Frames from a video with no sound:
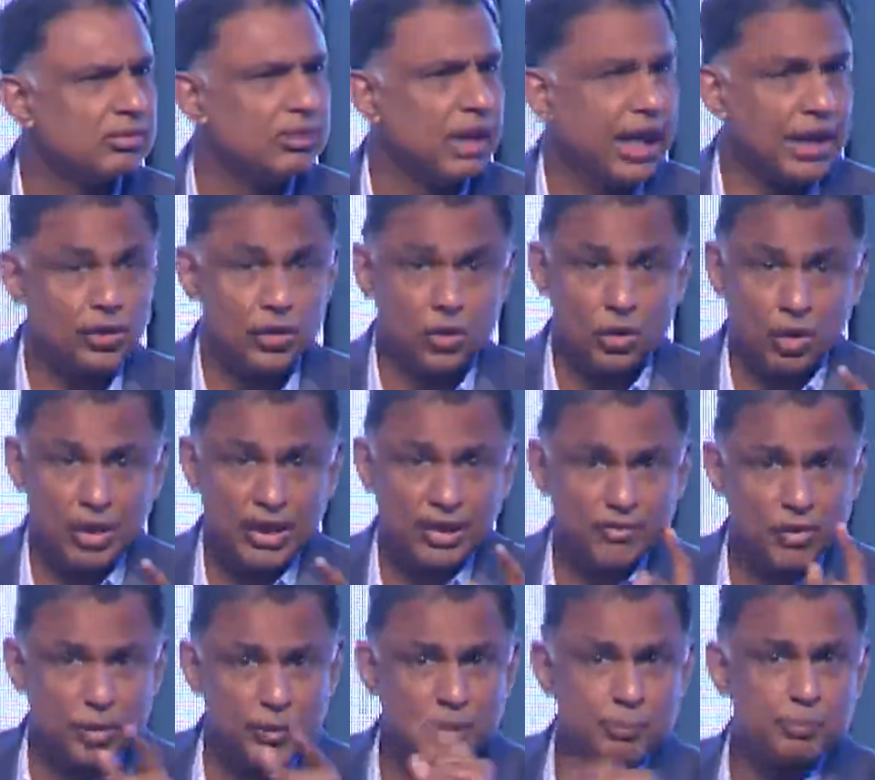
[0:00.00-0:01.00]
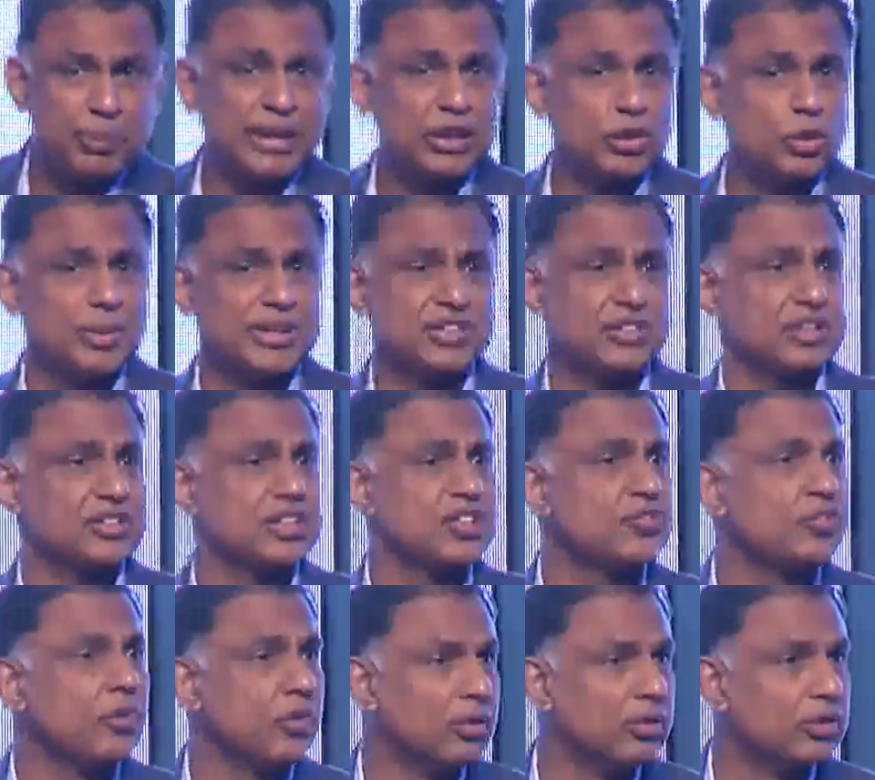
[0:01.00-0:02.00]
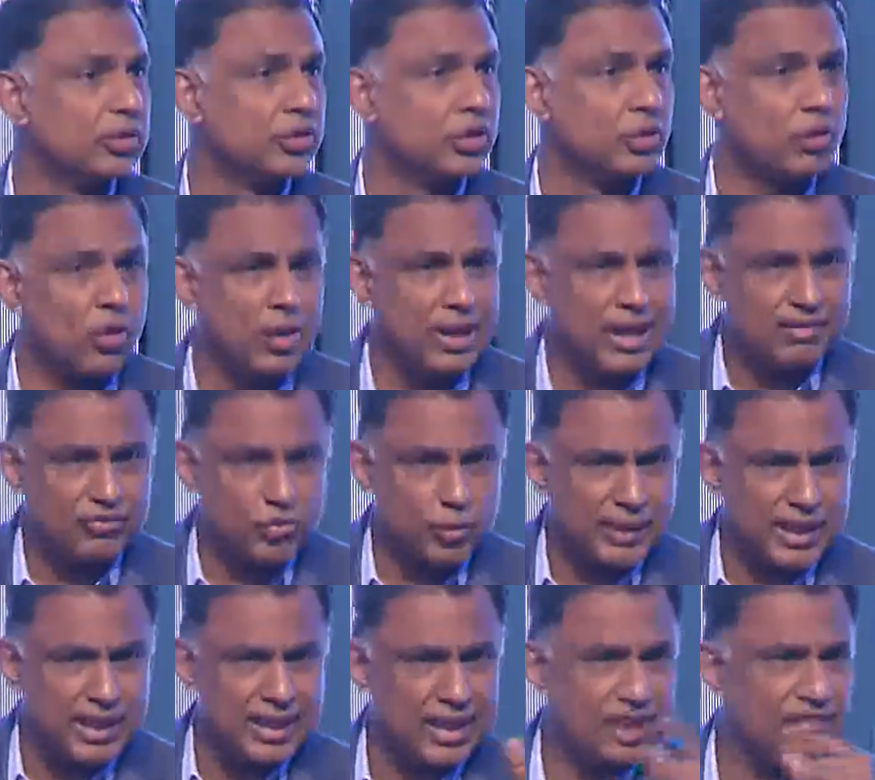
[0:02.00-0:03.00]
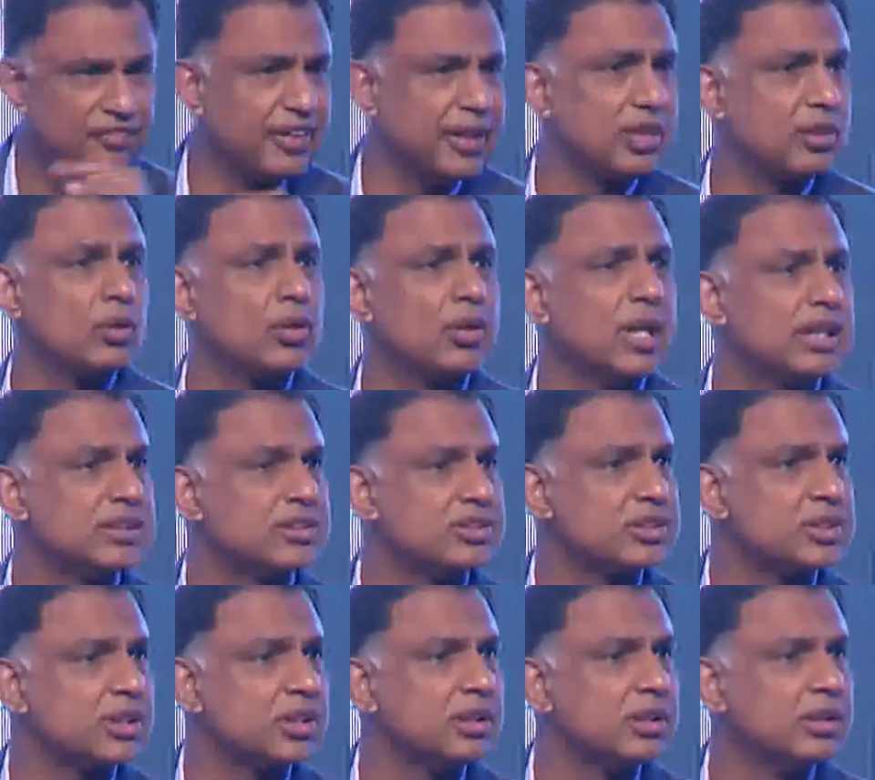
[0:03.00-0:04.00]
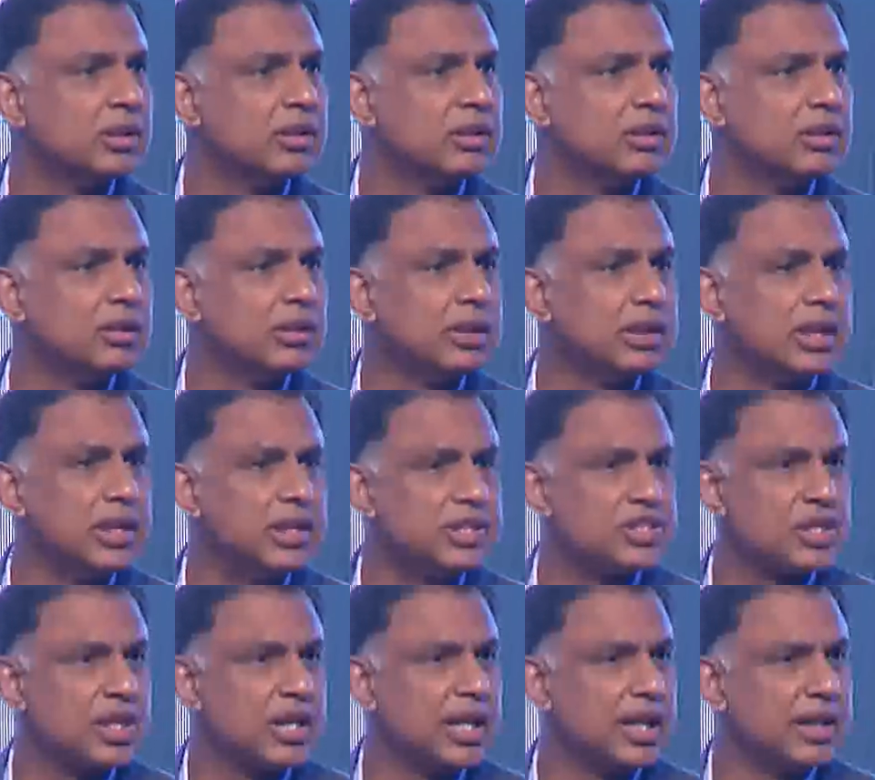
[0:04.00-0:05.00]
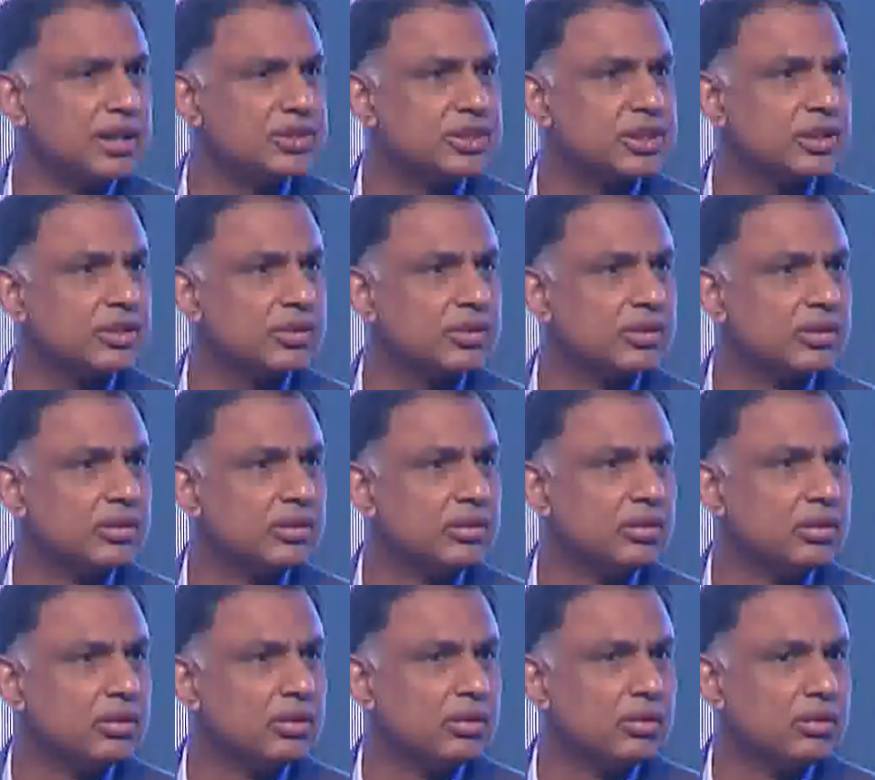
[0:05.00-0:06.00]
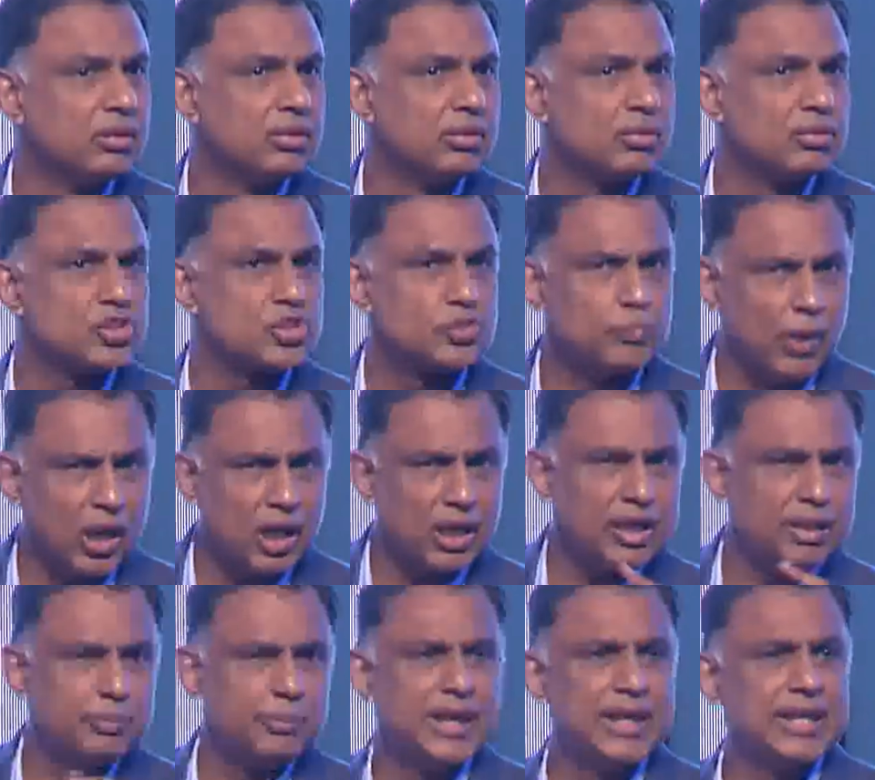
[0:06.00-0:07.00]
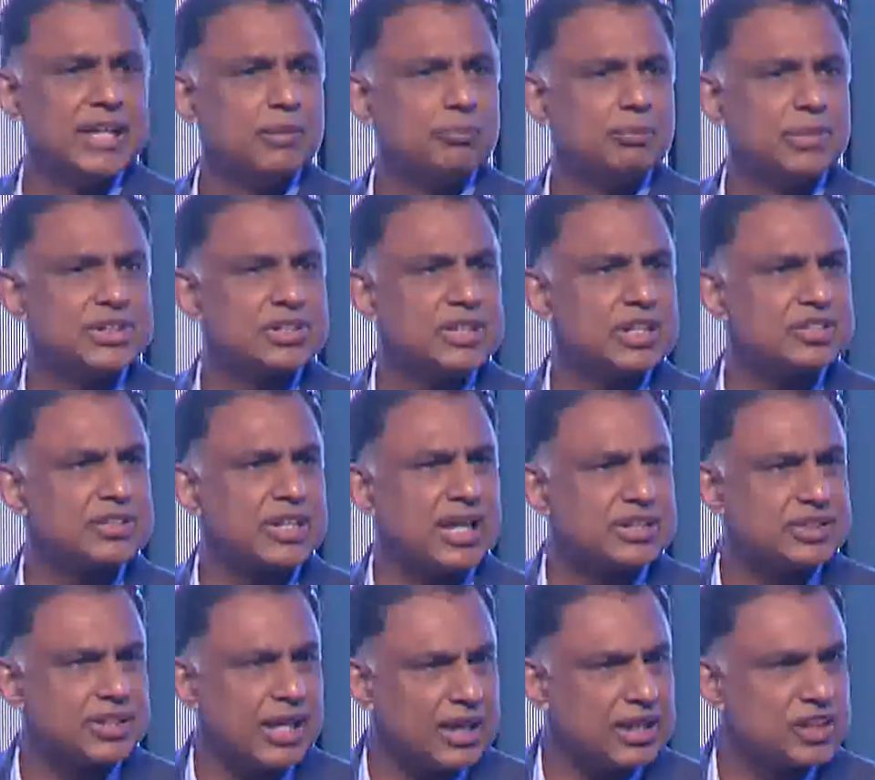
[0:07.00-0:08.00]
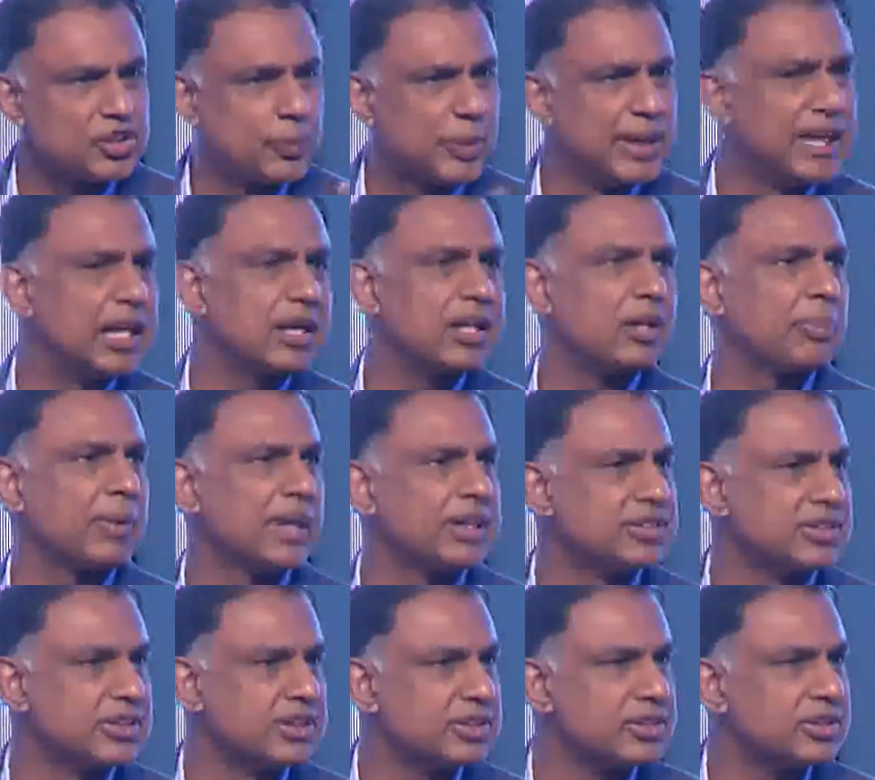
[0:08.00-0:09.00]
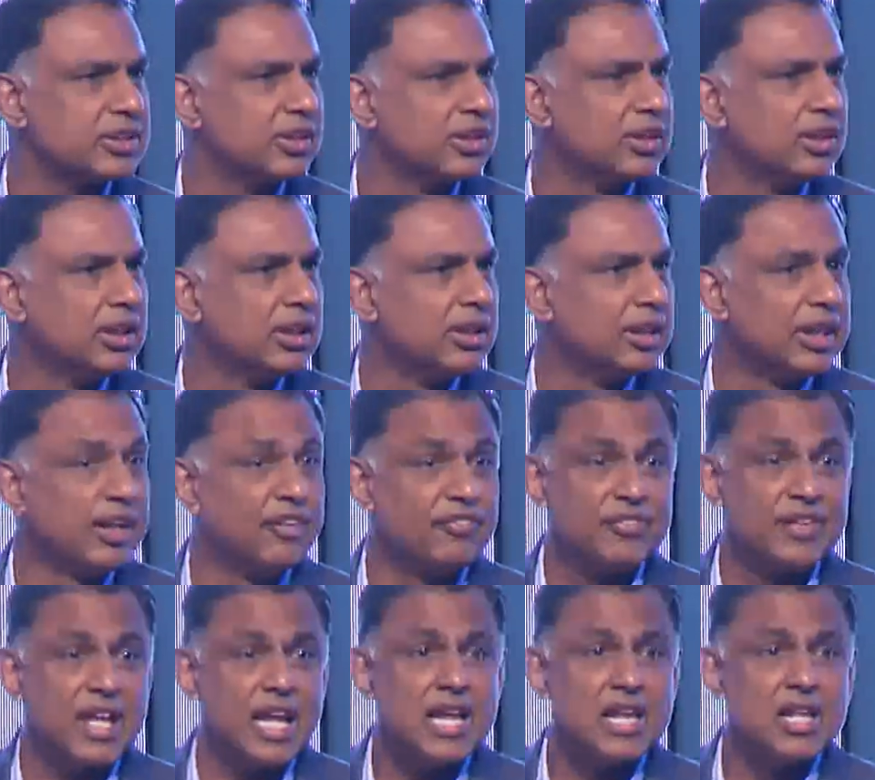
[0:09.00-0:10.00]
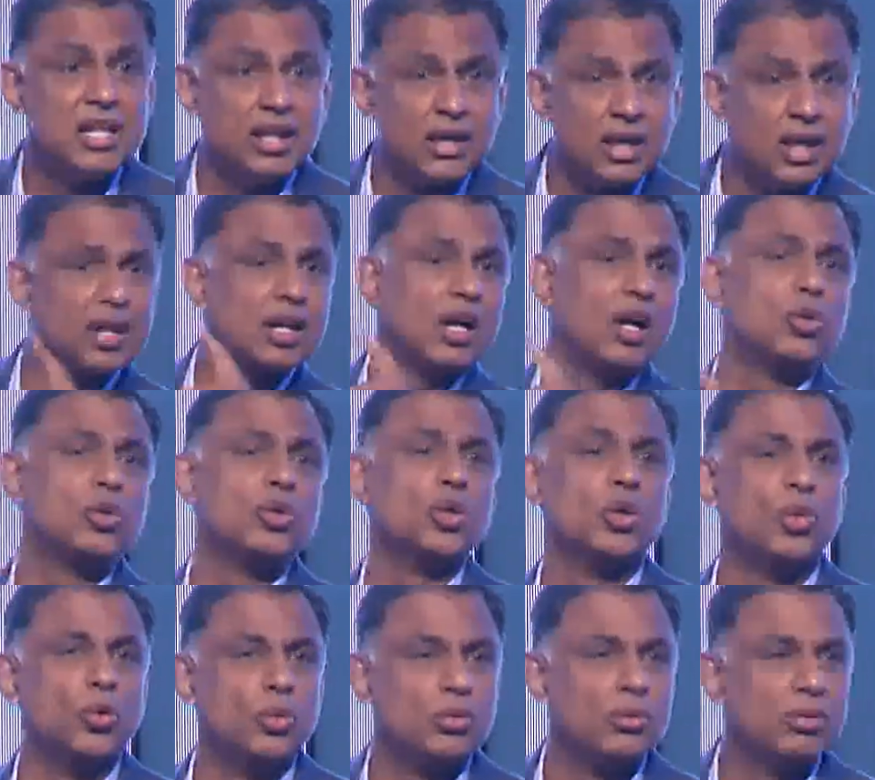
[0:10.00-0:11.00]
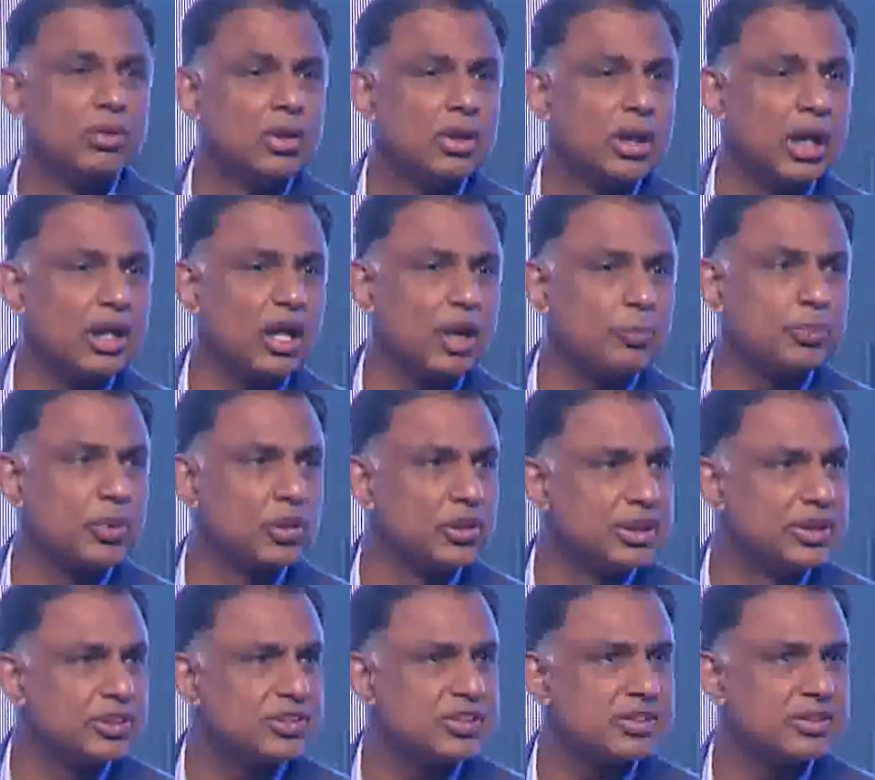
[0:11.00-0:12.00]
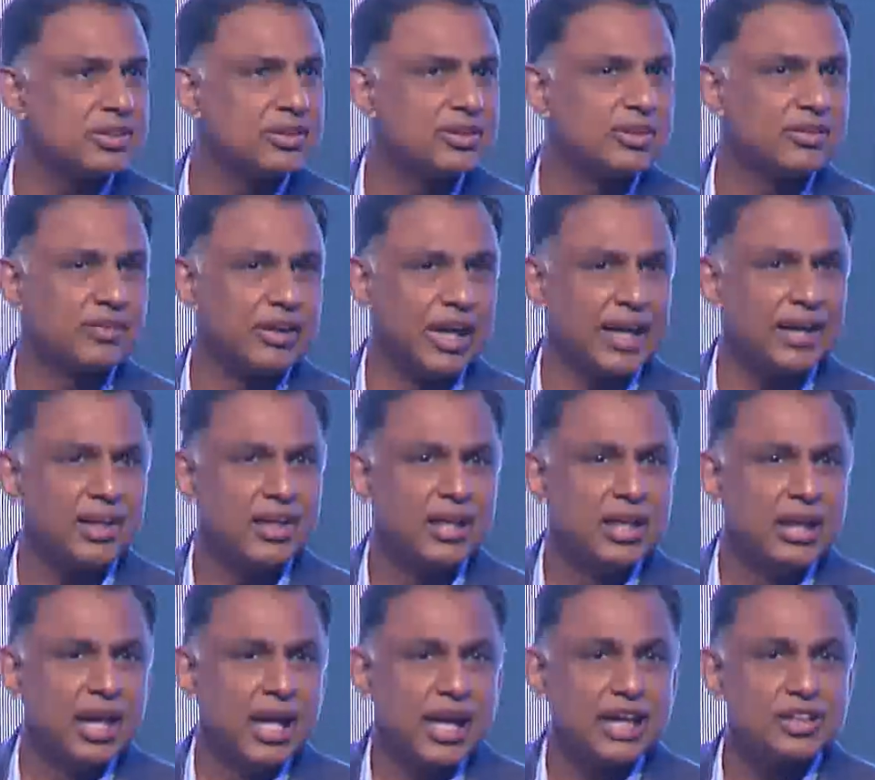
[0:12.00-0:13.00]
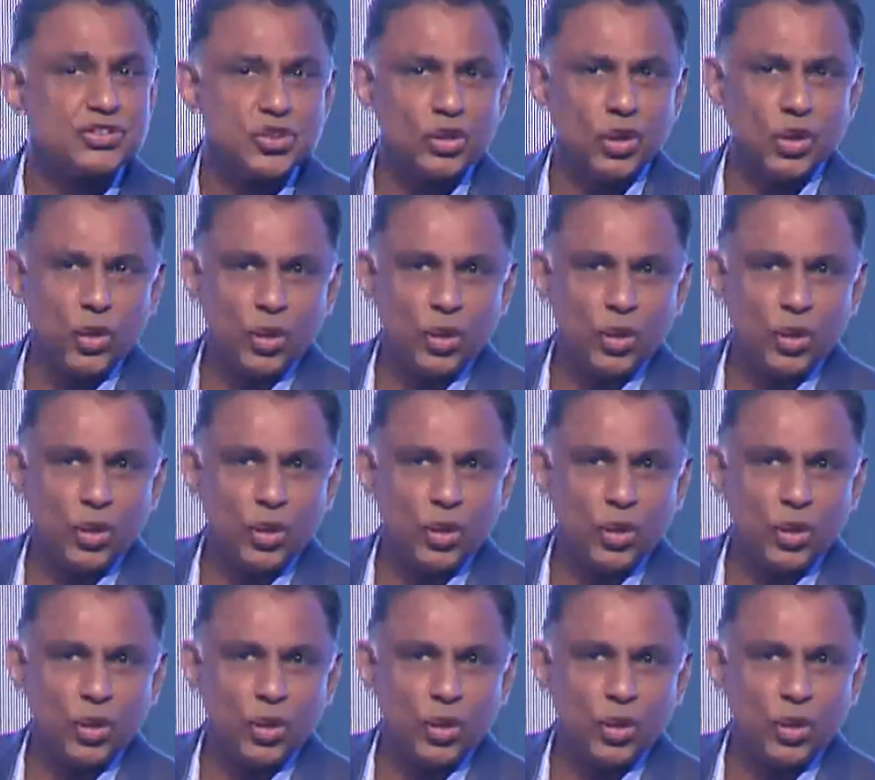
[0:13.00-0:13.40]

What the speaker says: And you don't have to be big to be successful. You don't have to be an elephant to dance in the digital age. Small and medium business can challenge big enterprises if they learn how to adopt to this, right? And so,